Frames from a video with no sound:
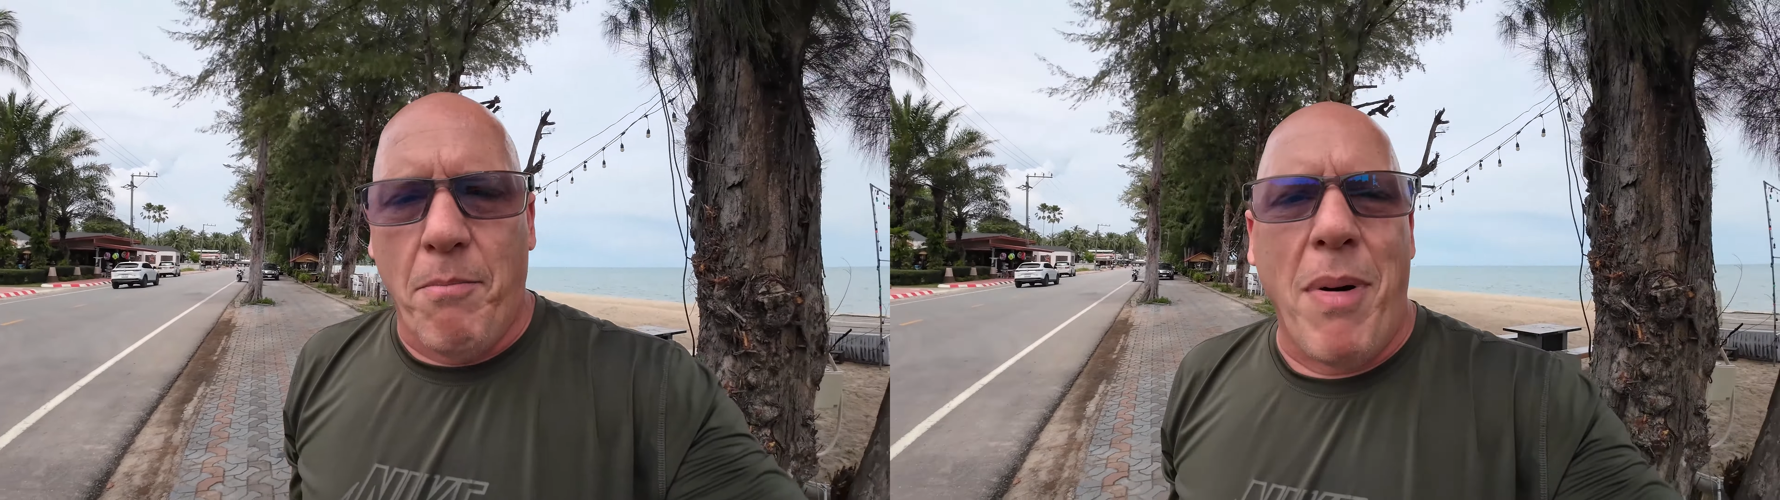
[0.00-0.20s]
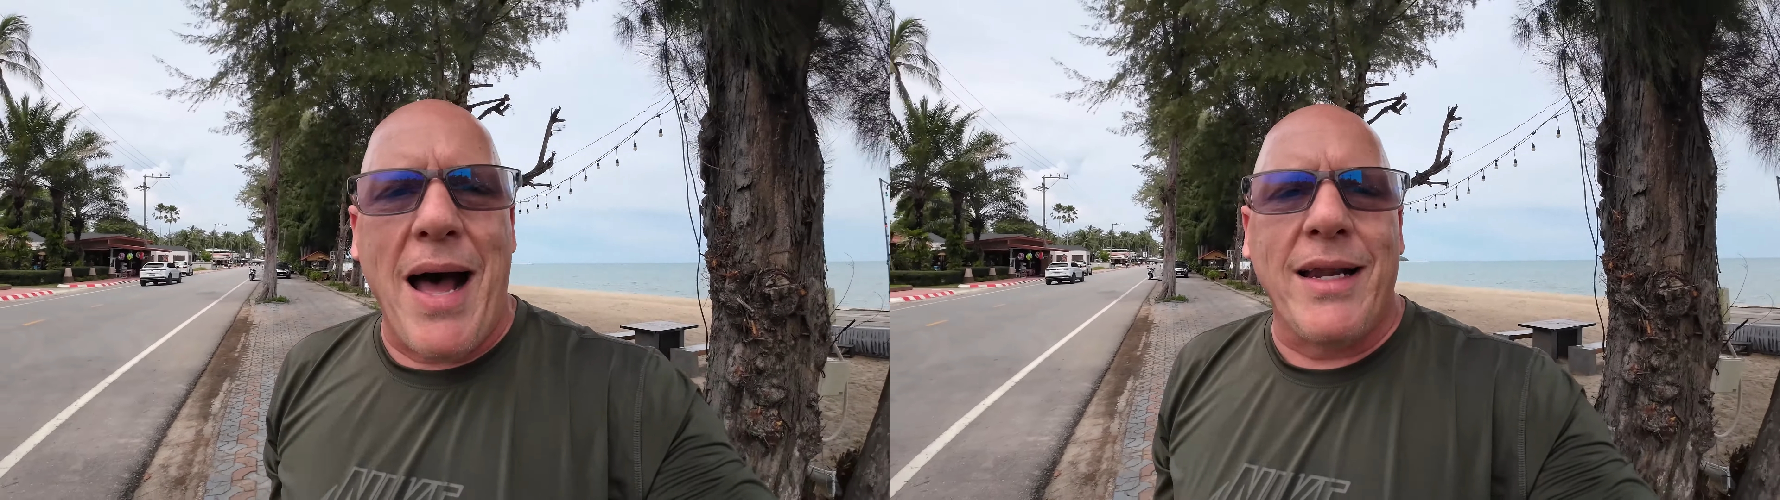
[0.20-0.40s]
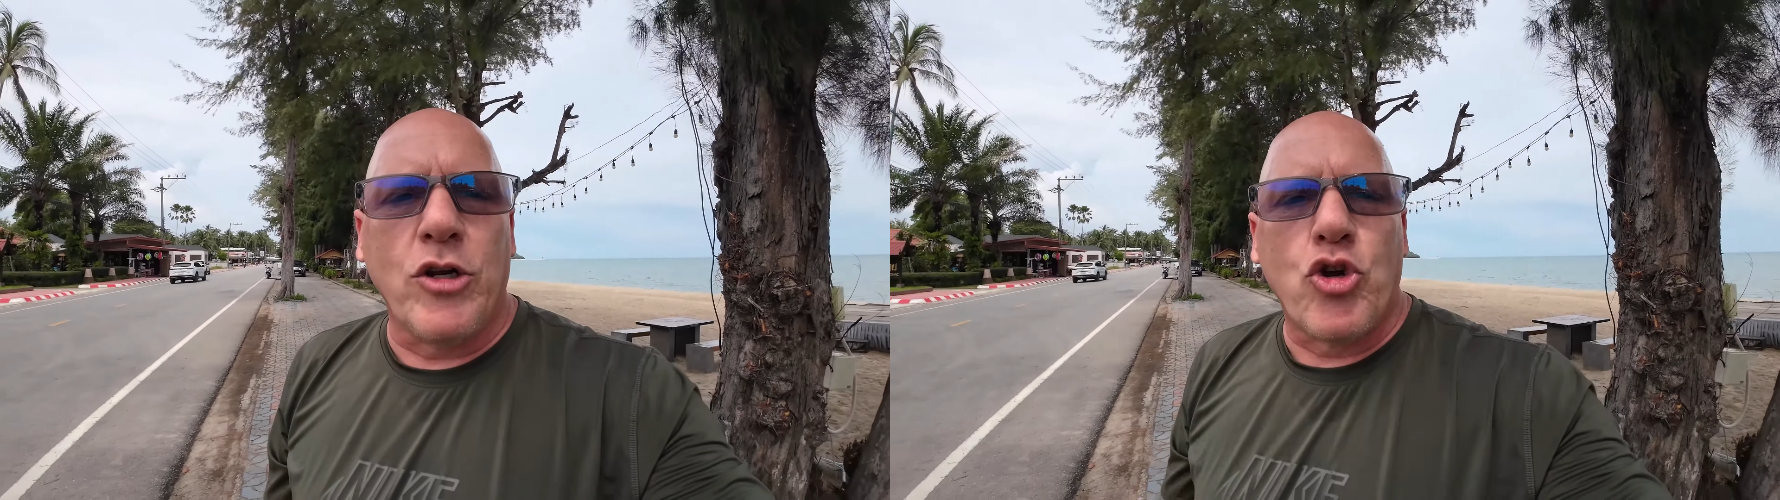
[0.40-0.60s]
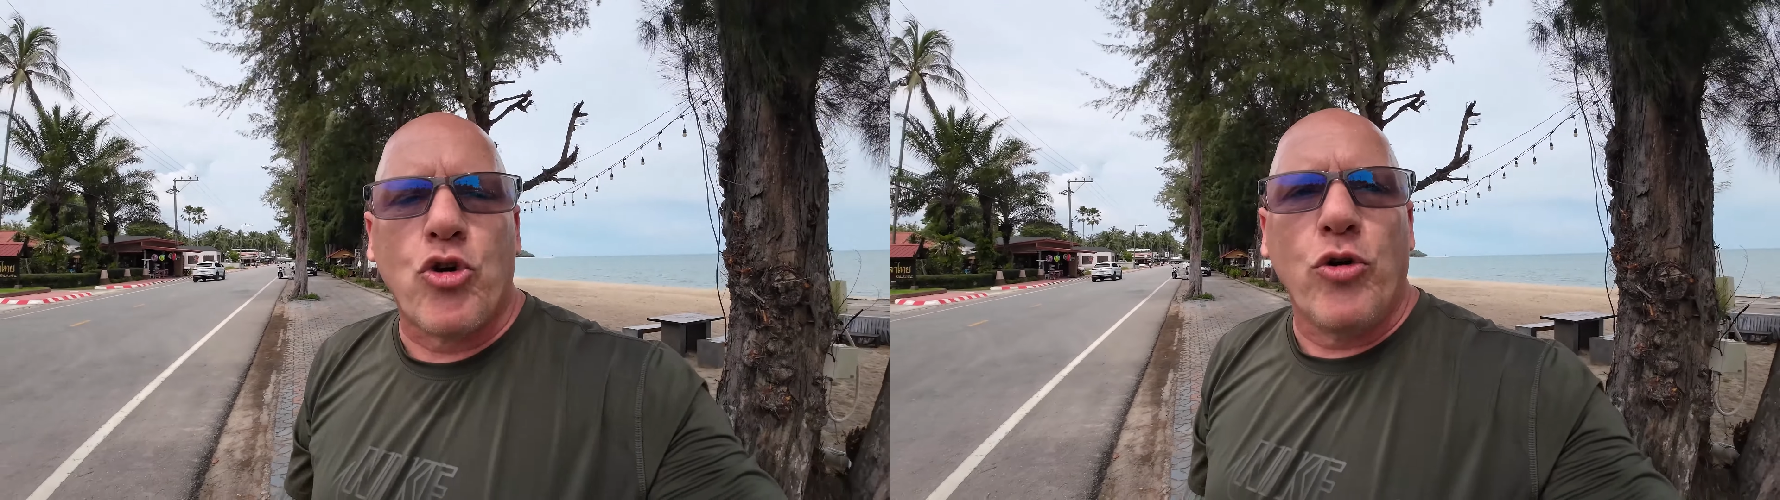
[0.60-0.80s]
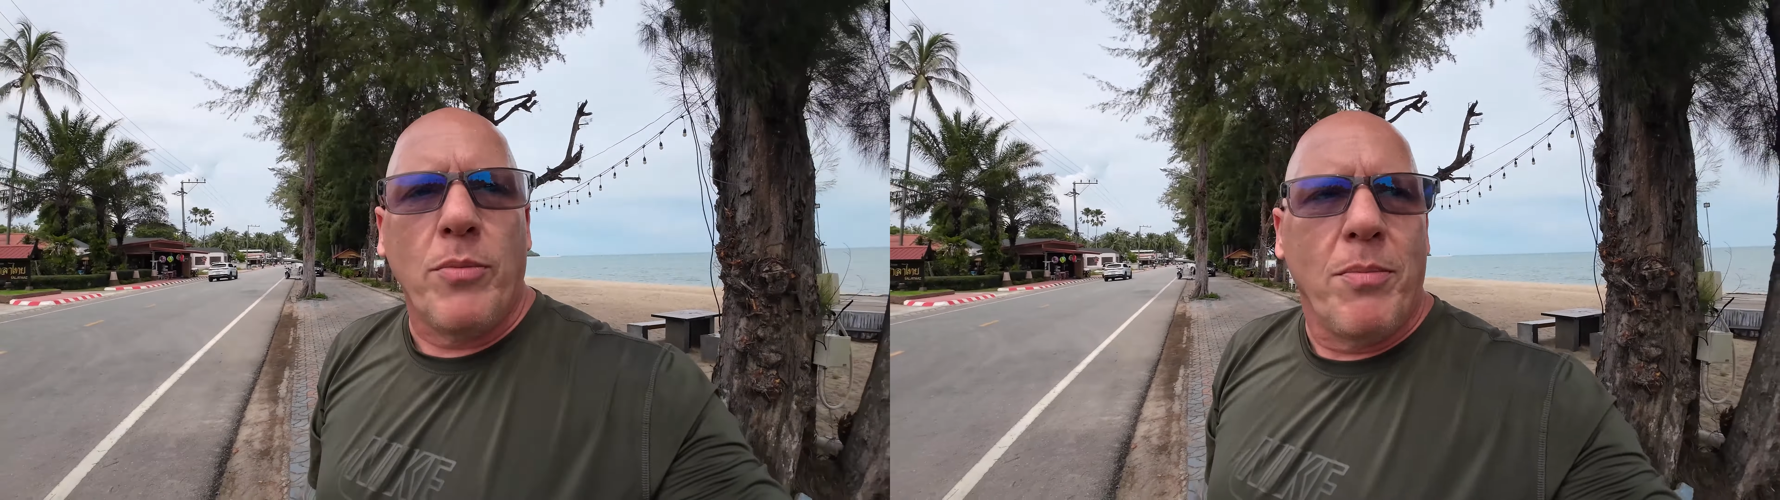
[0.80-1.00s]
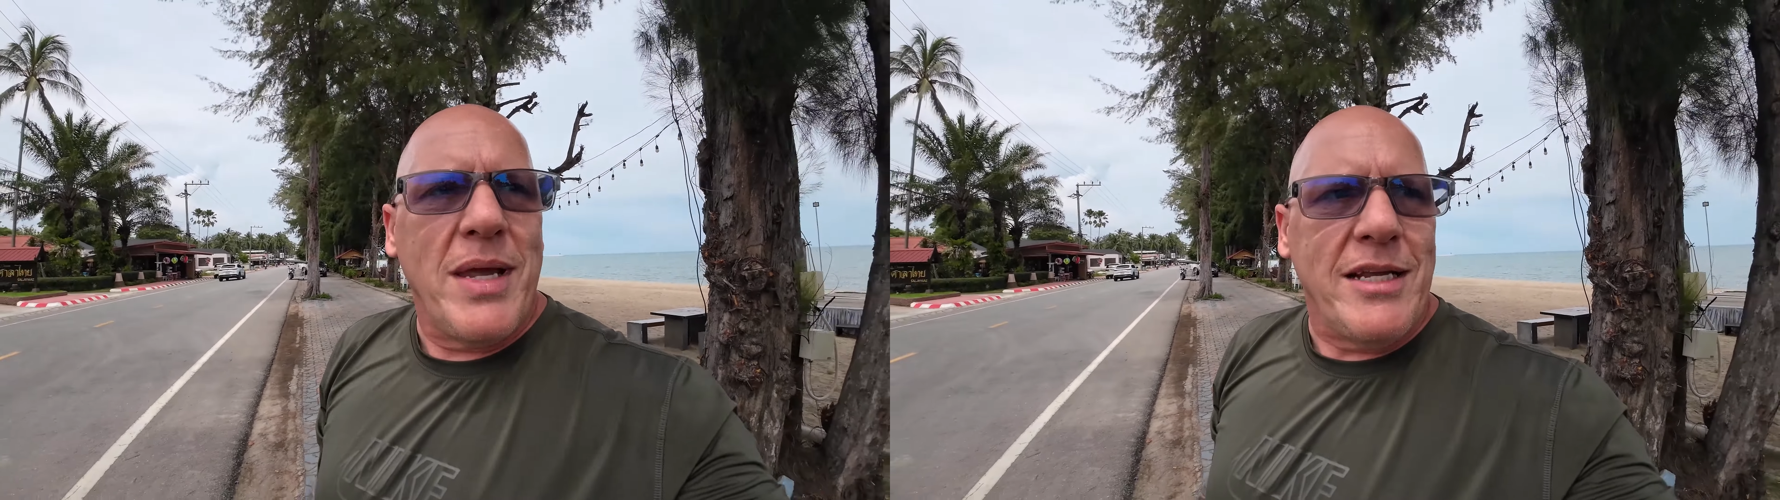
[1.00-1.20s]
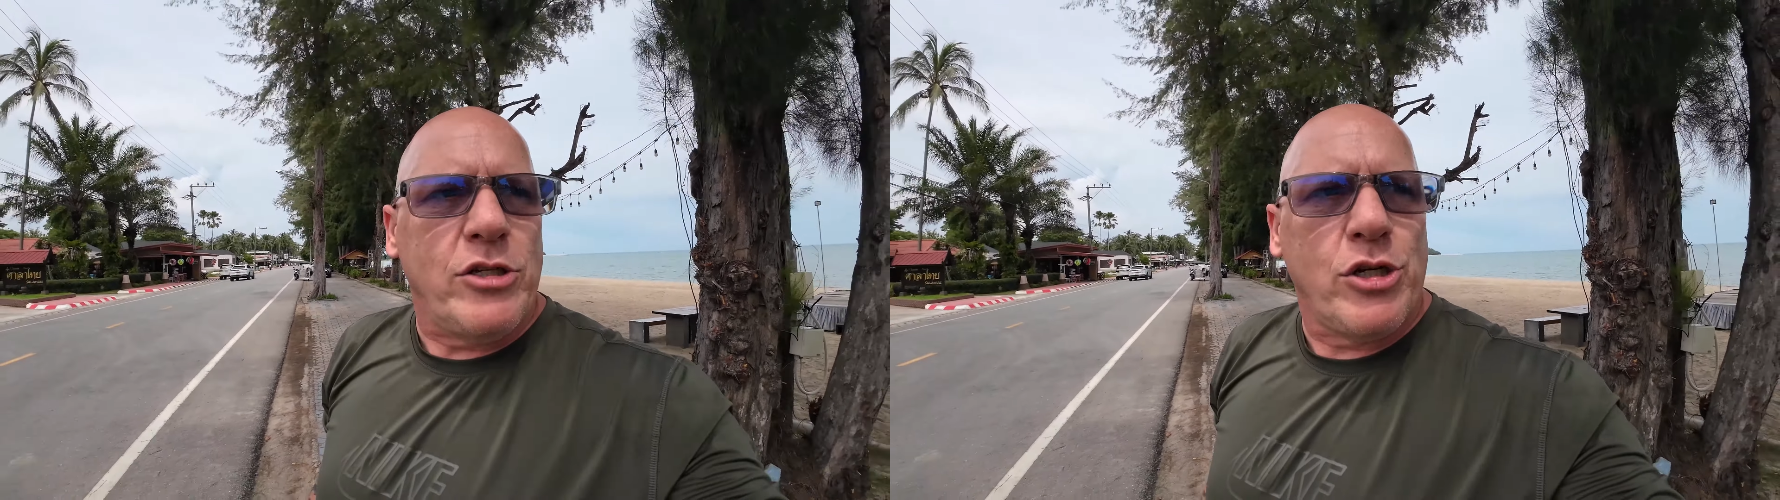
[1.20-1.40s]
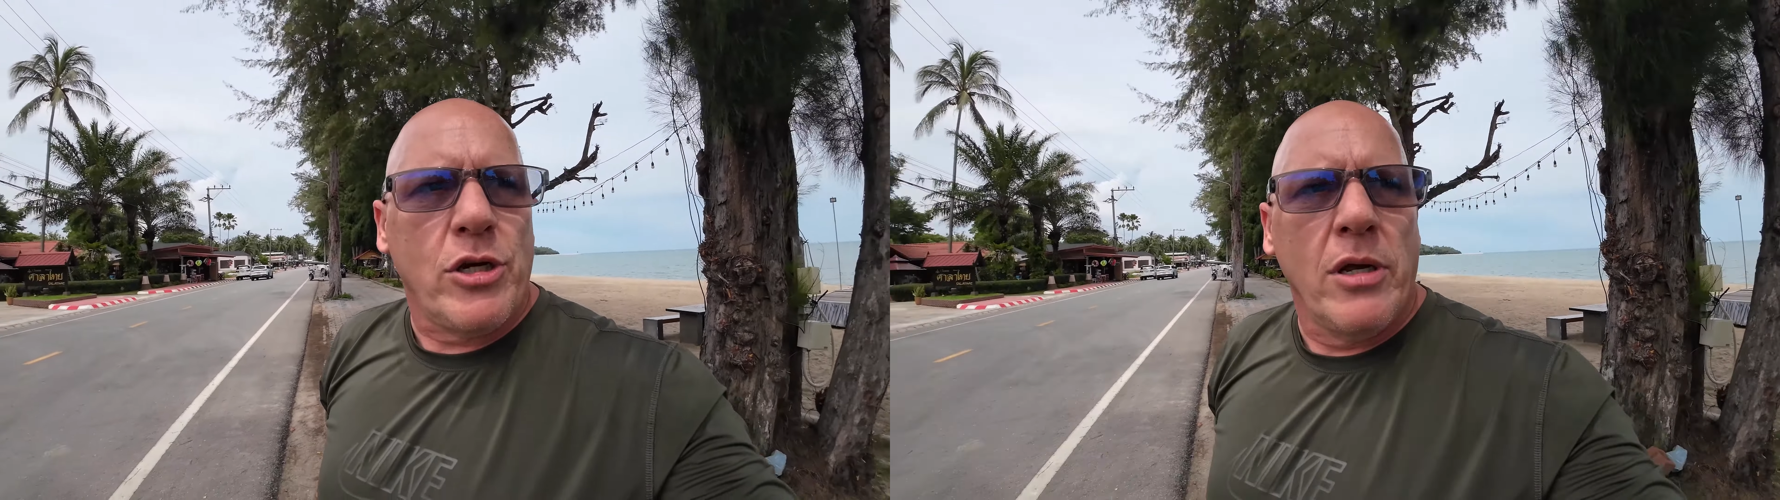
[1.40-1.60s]
Krut
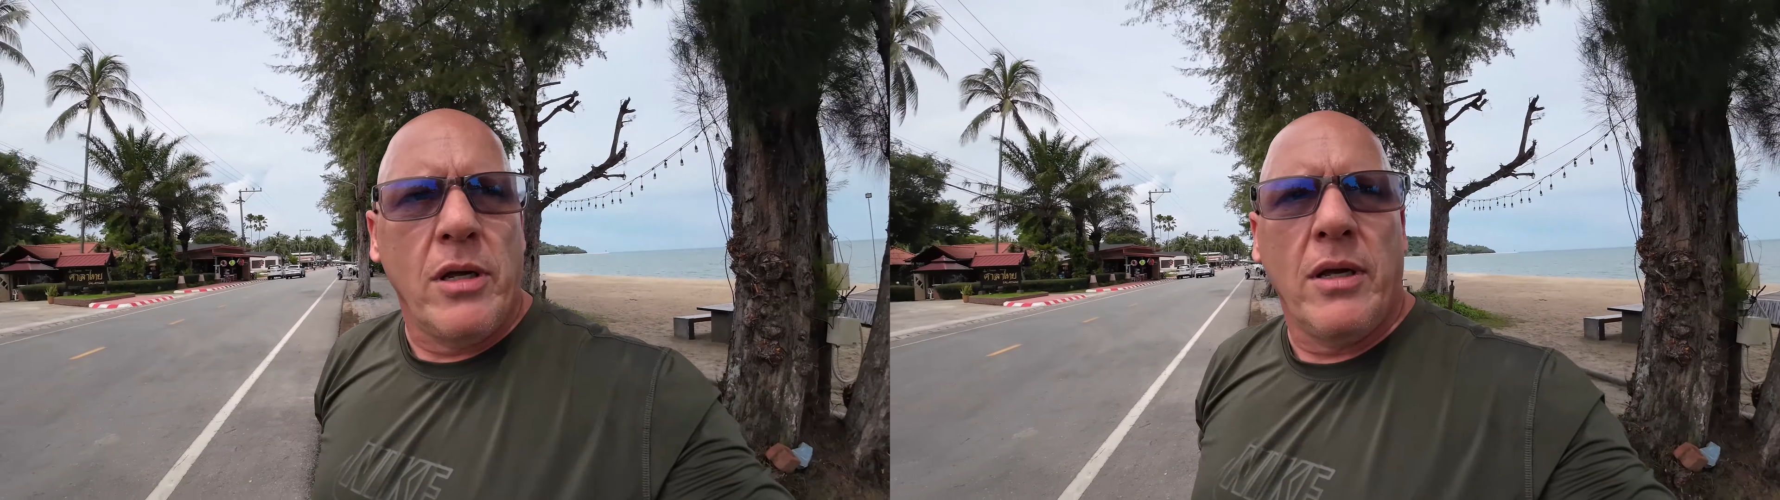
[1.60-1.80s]
Beach.